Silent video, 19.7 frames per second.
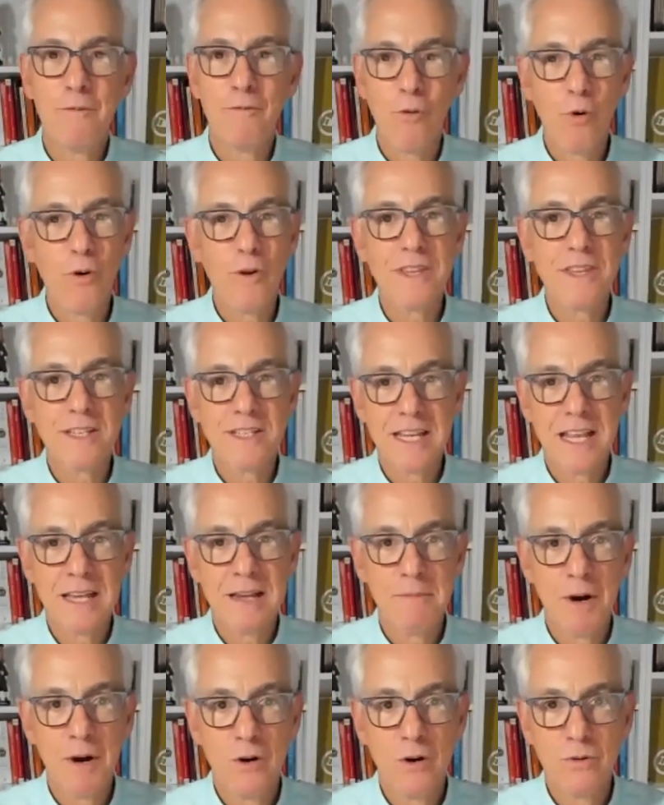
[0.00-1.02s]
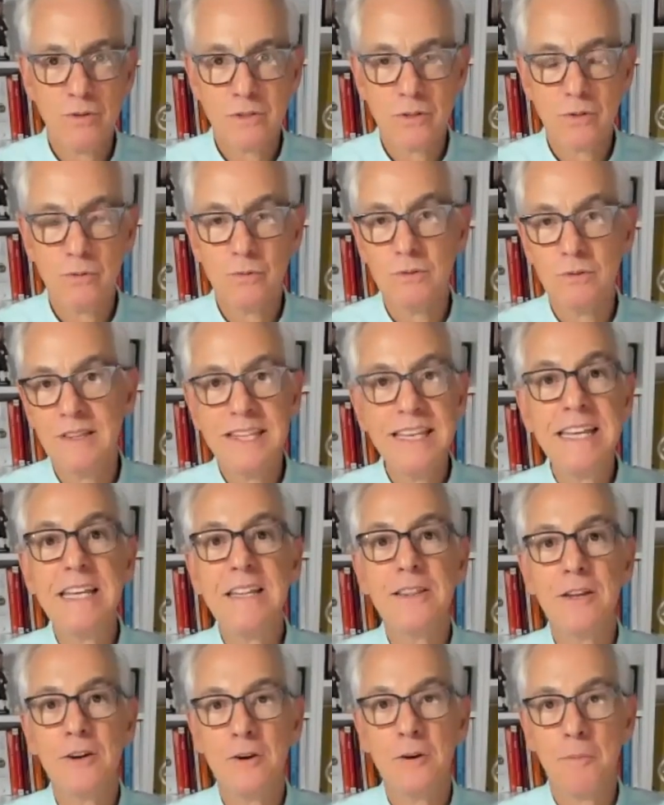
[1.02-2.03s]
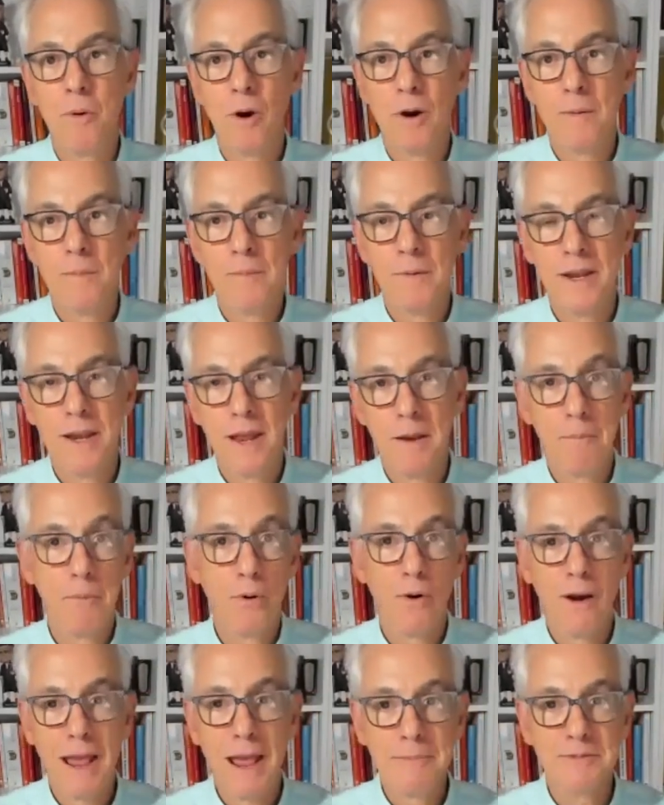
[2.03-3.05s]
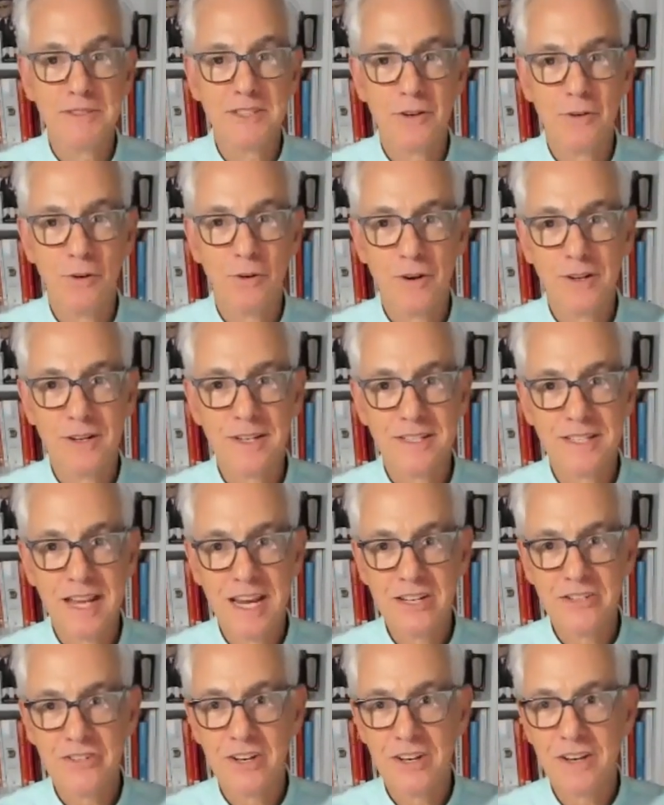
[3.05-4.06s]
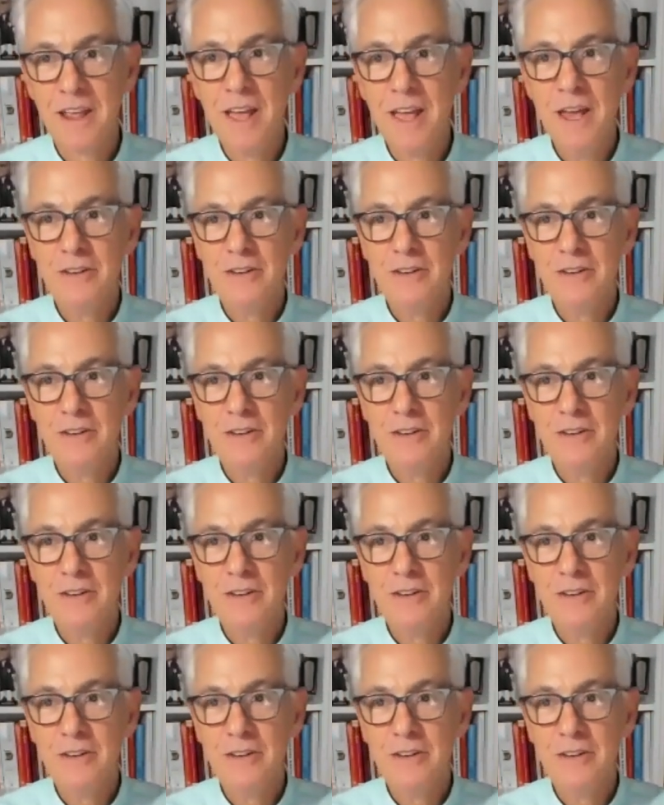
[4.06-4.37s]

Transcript: for the CMO to lead their department and perhaps their organization.